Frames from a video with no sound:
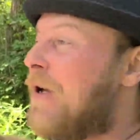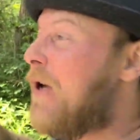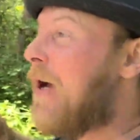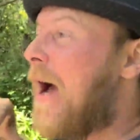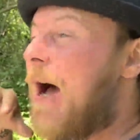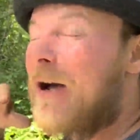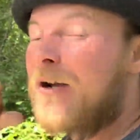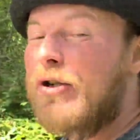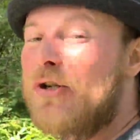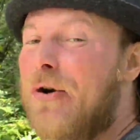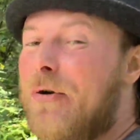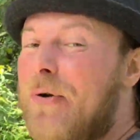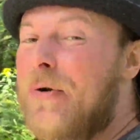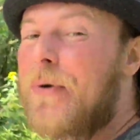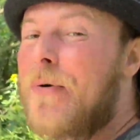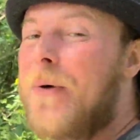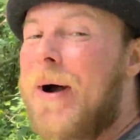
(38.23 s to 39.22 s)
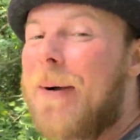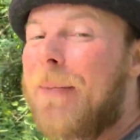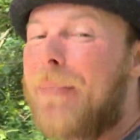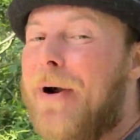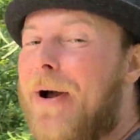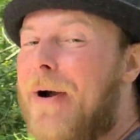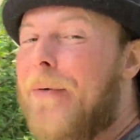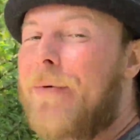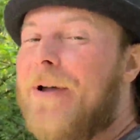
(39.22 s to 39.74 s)
I'll show you who I
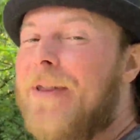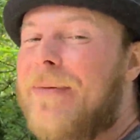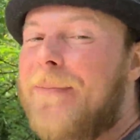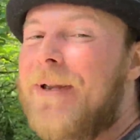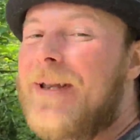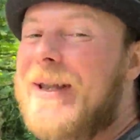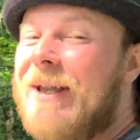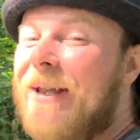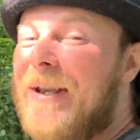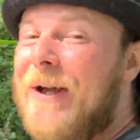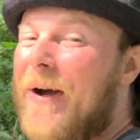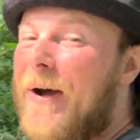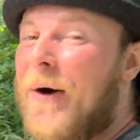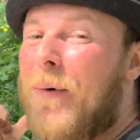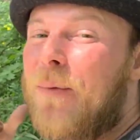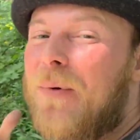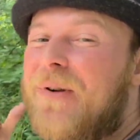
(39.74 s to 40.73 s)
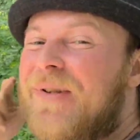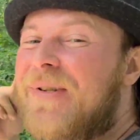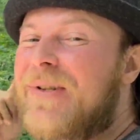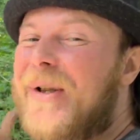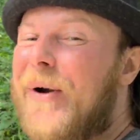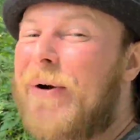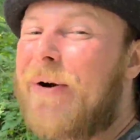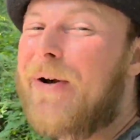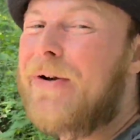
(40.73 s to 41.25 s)
brought with me, and we'll
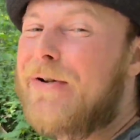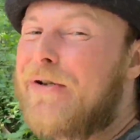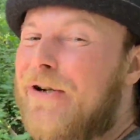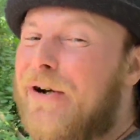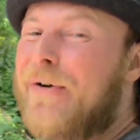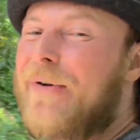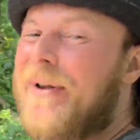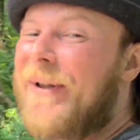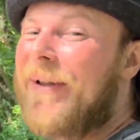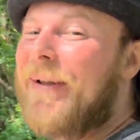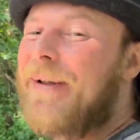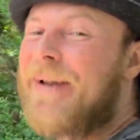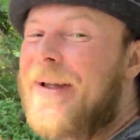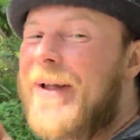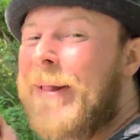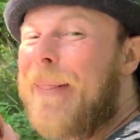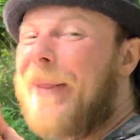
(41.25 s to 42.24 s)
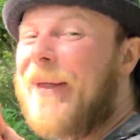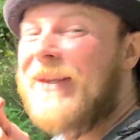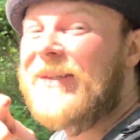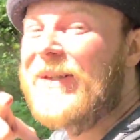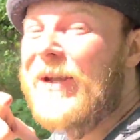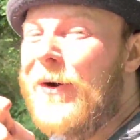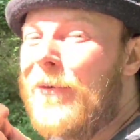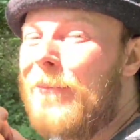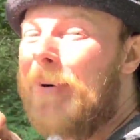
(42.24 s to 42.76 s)
start our journey. Let's
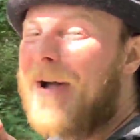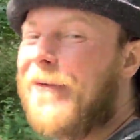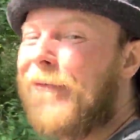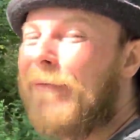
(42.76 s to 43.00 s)
go, my